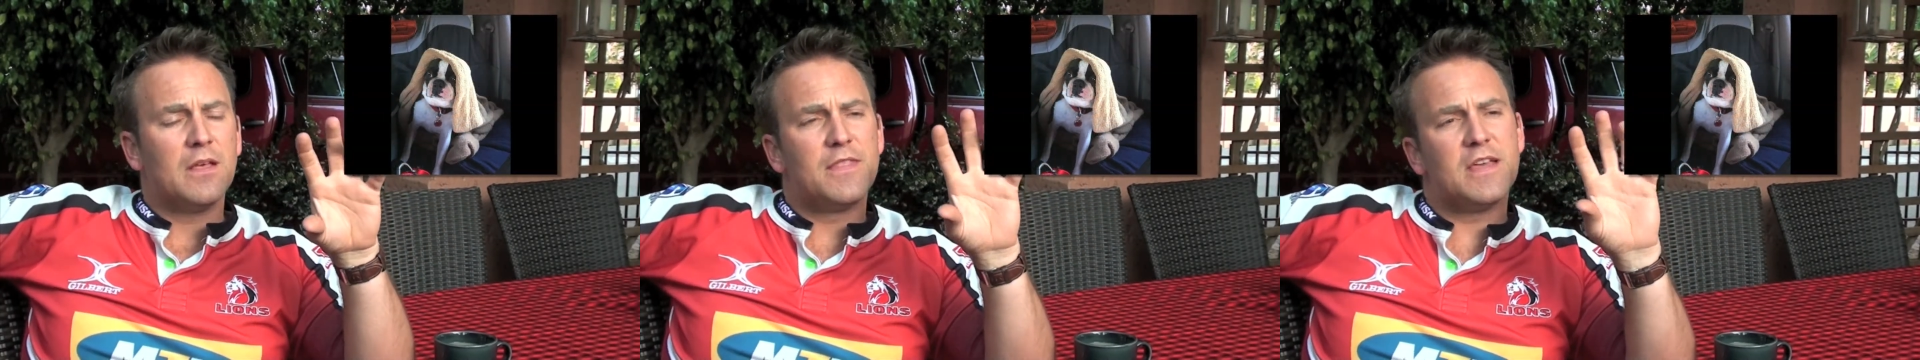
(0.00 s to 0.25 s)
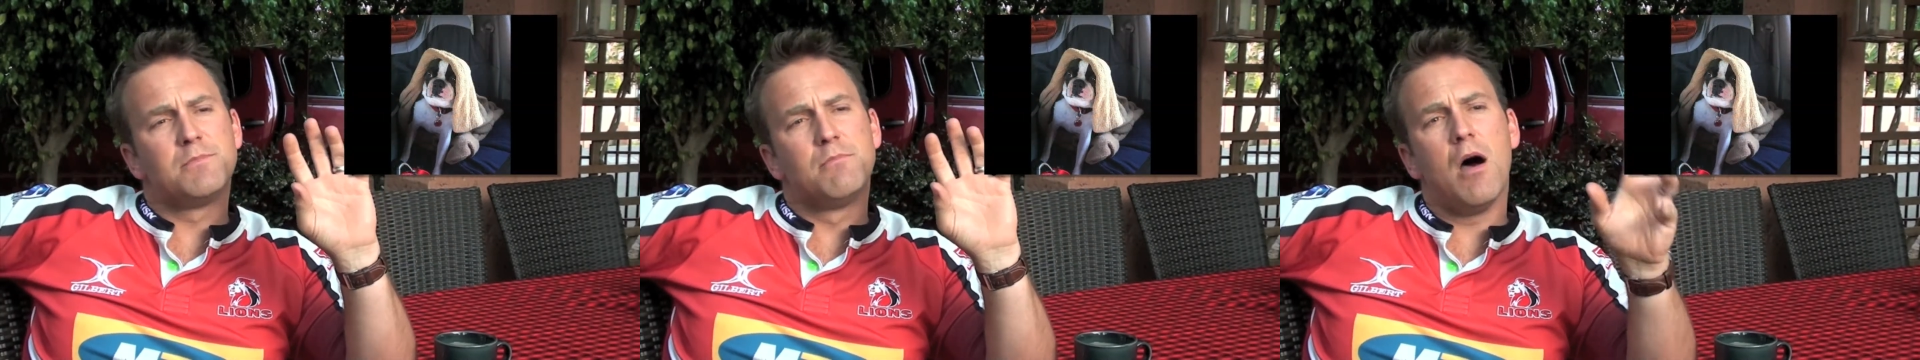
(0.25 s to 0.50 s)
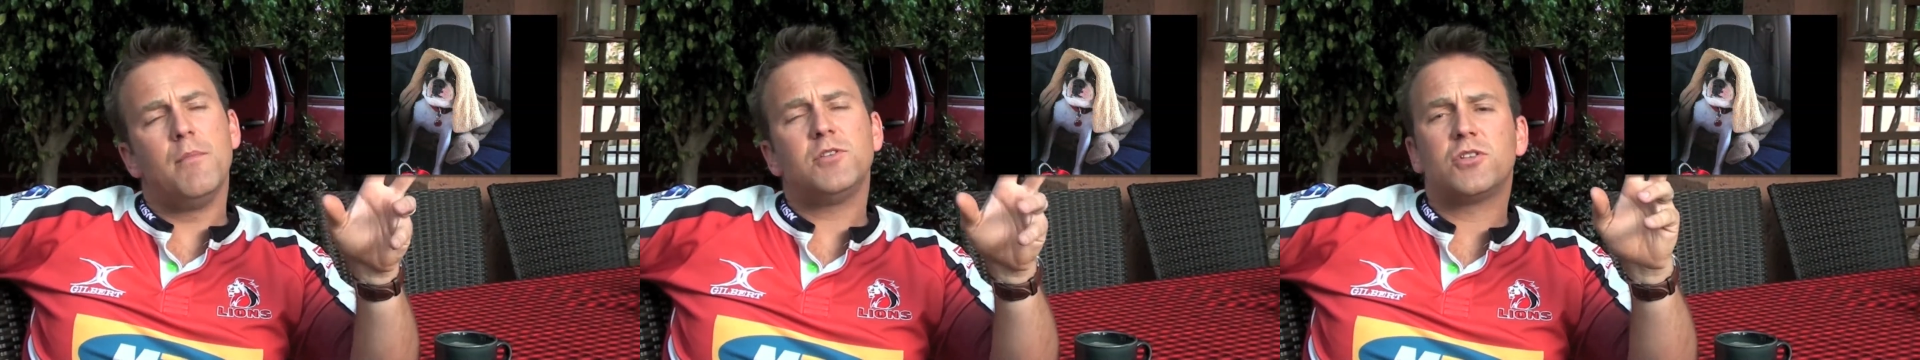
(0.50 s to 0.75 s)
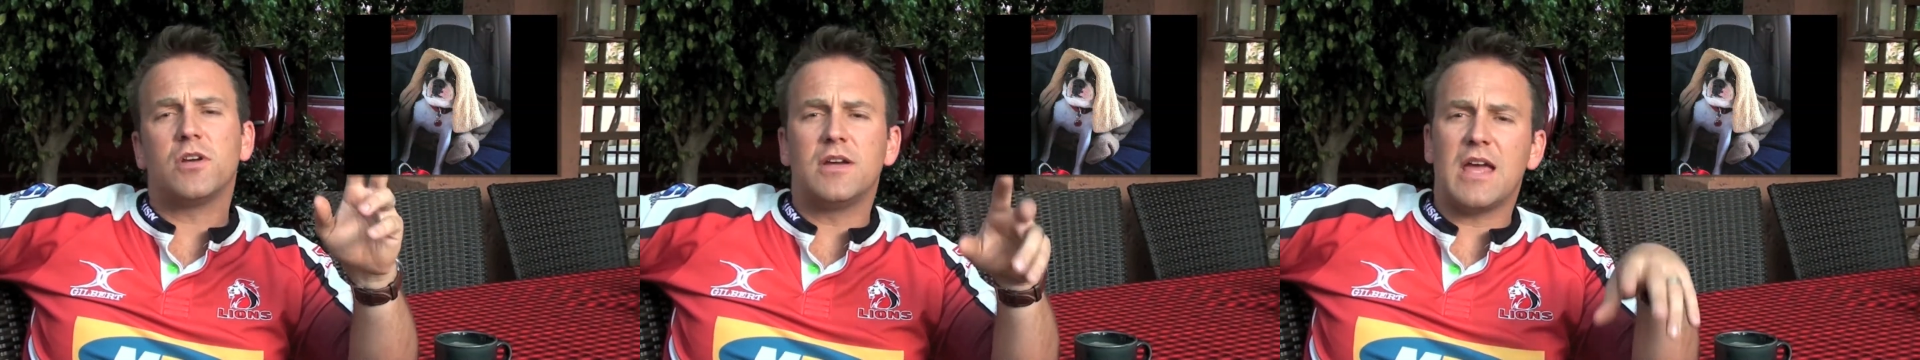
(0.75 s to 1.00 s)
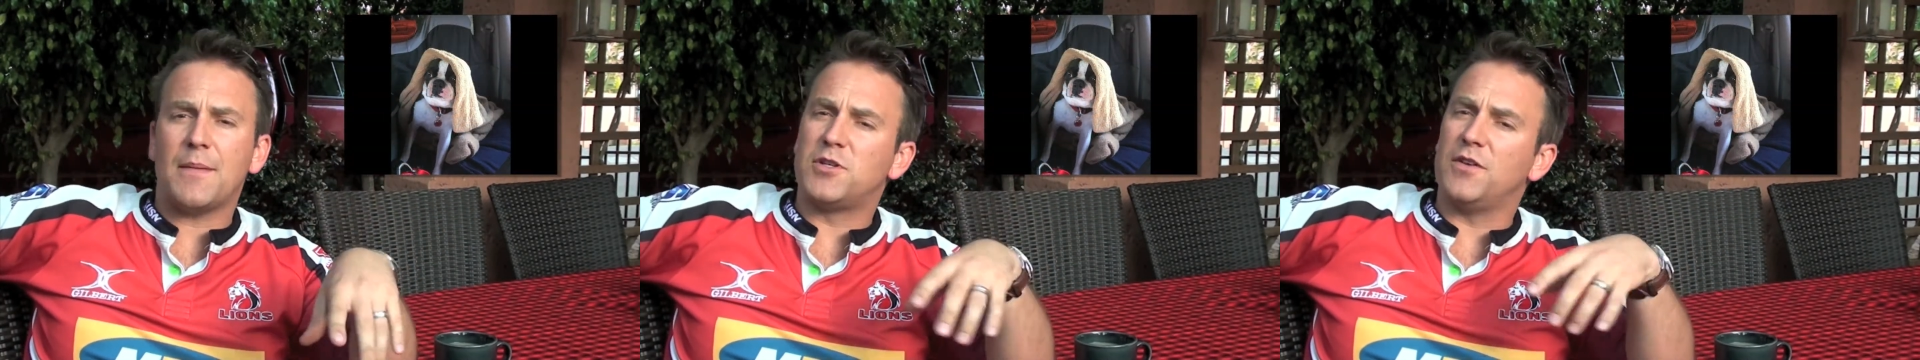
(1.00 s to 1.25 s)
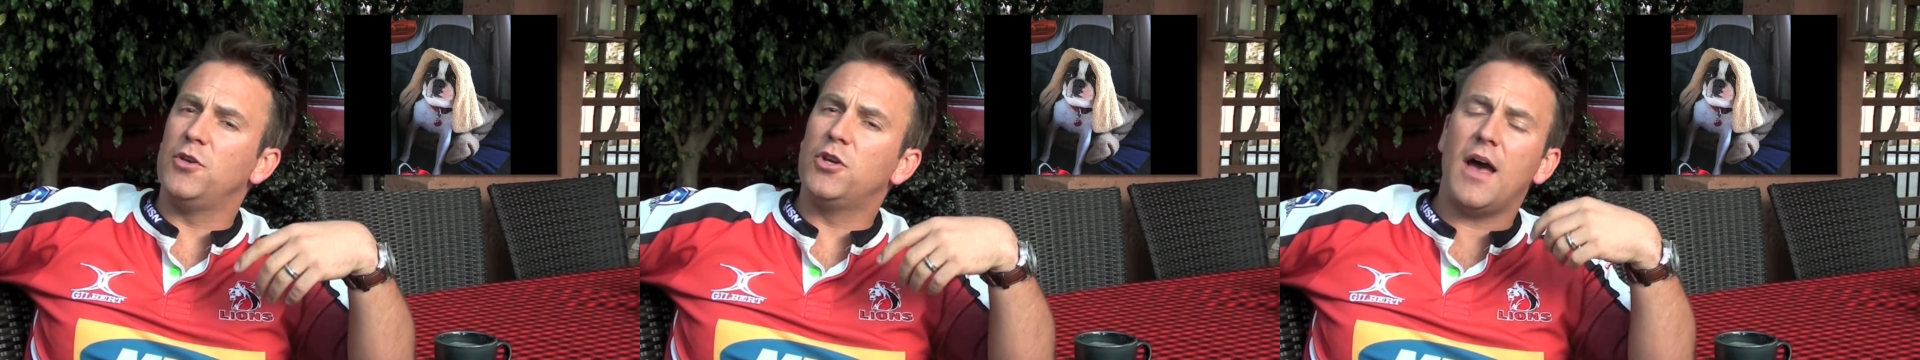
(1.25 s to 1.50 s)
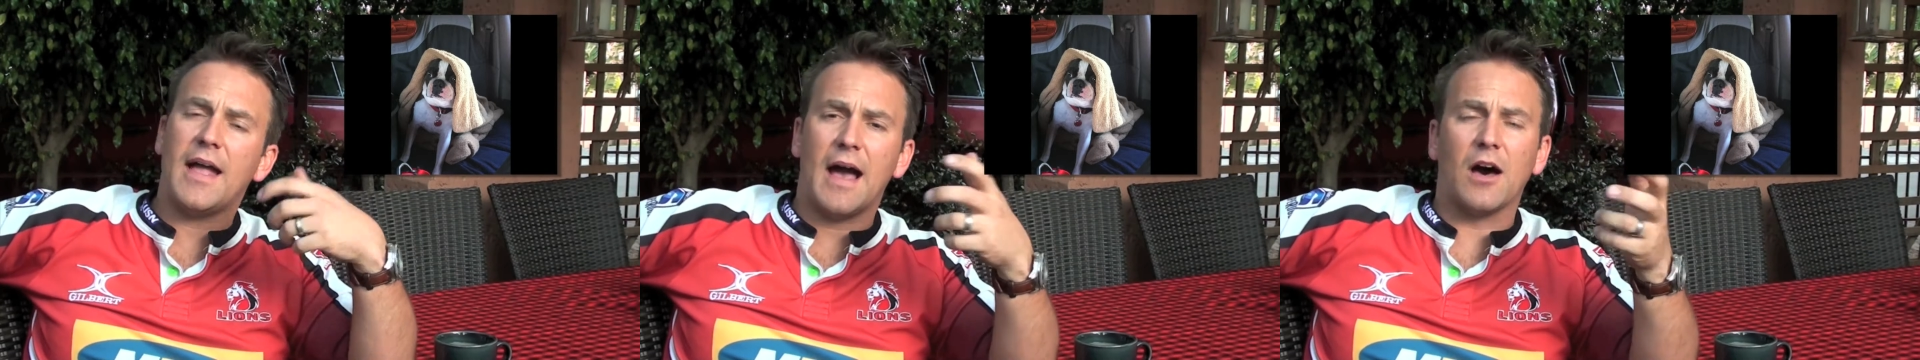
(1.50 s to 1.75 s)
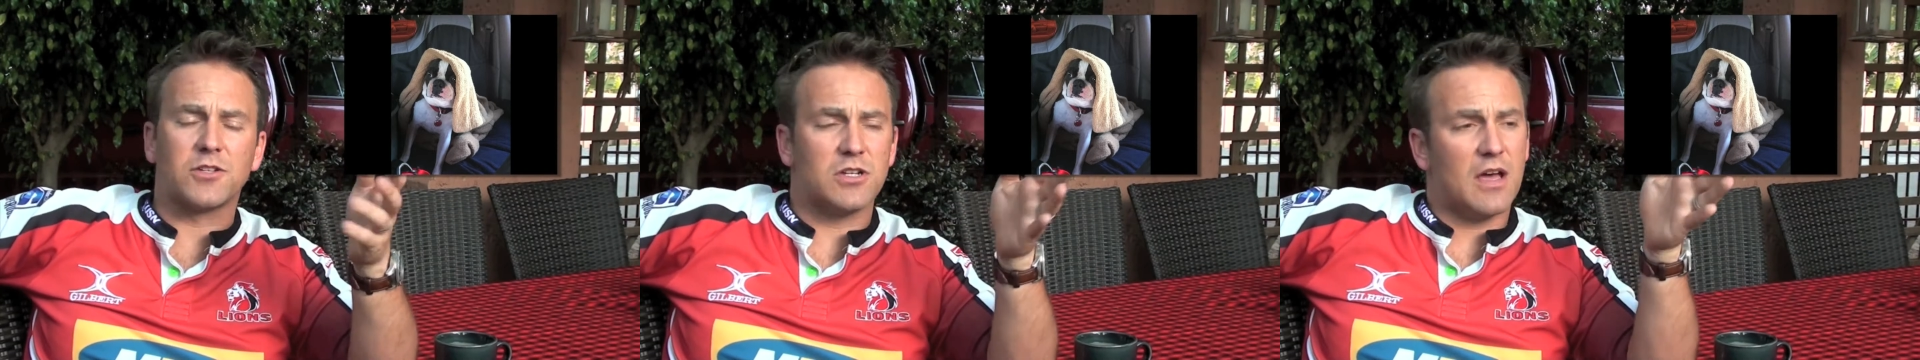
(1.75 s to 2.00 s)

There's moments you can capture if you're going out.